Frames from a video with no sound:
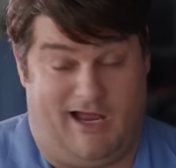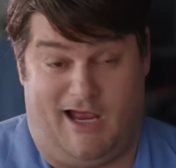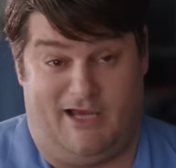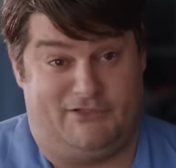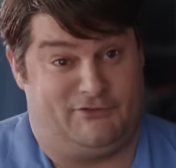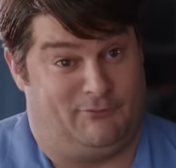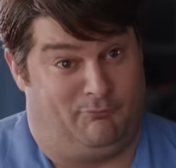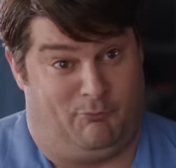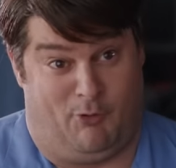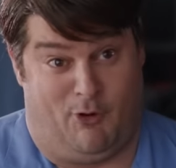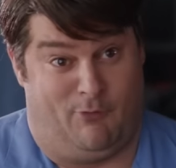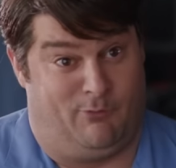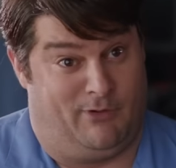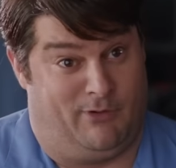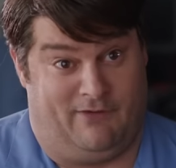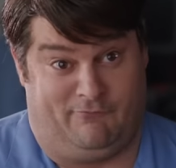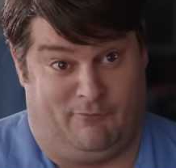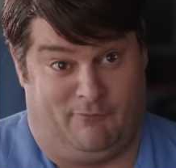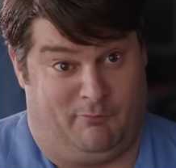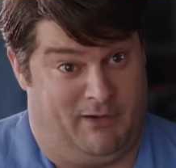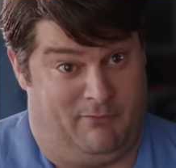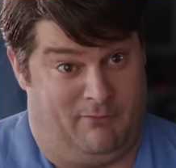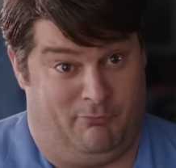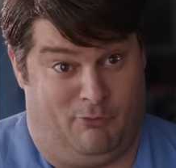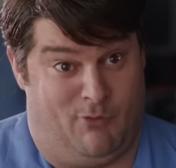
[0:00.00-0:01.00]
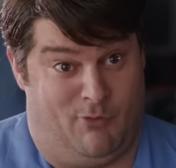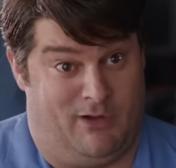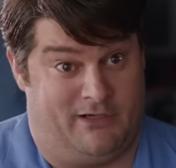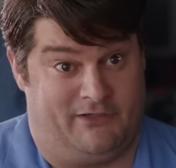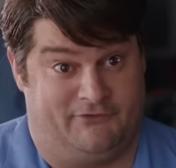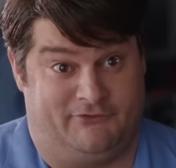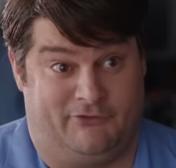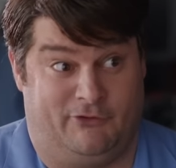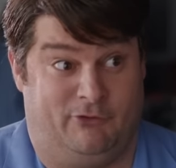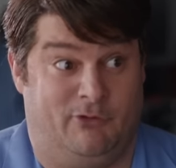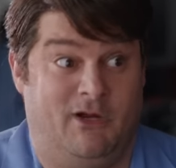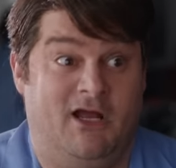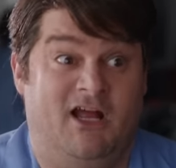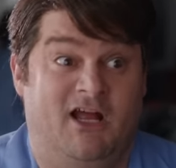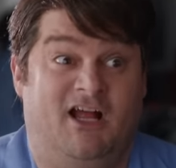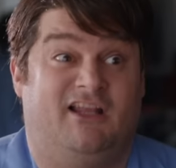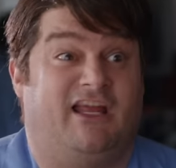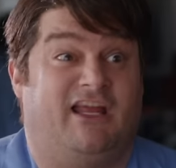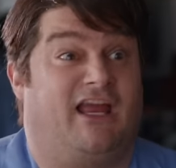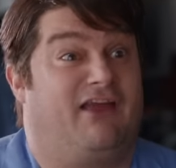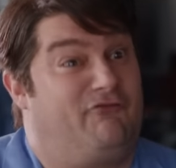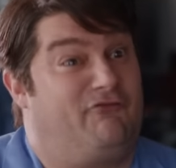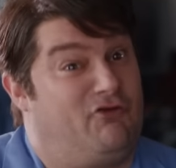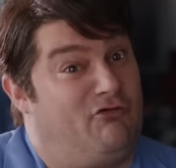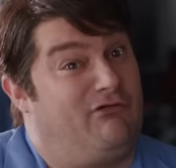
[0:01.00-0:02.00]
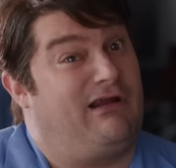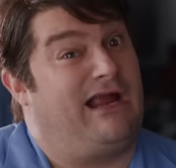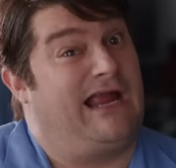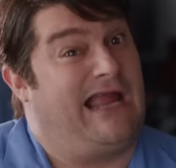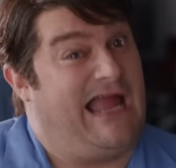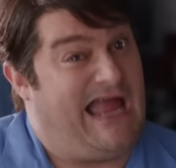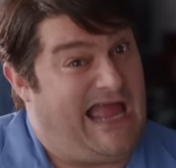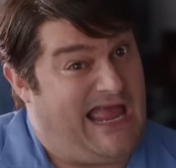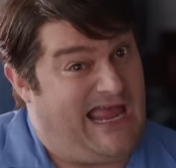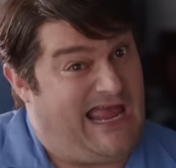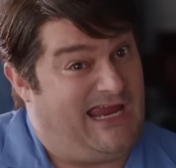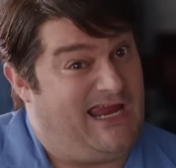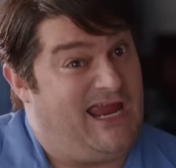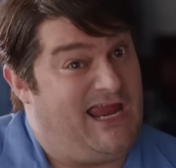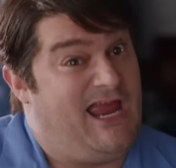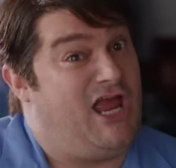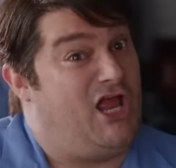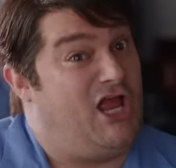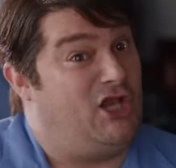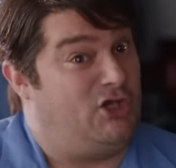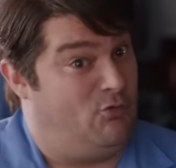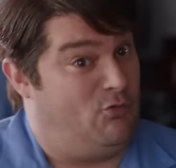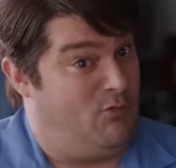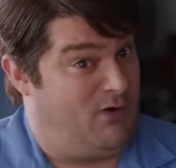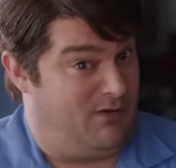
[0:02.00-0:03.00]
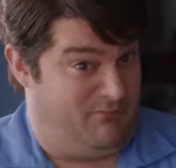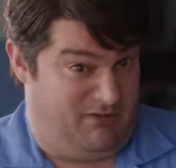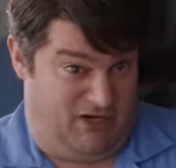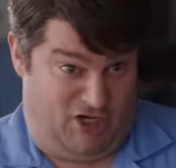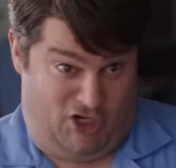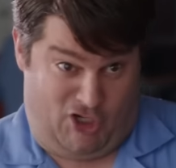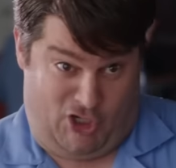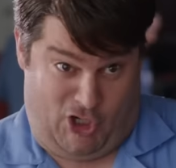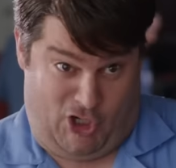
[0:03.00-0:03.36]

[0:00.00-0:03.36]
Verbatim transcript: I support whatever people want to do. Like if you're a guy and you want to be a